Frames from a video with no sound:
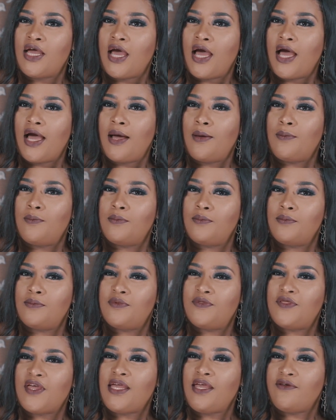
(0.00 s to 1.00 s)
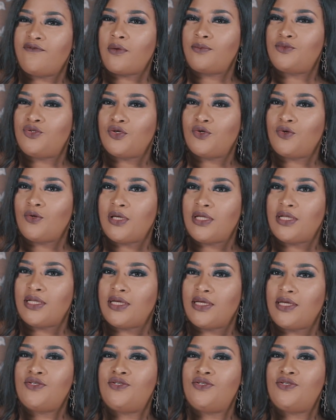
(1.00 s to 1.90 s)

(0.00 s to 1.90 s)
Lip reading: they give up too quickly.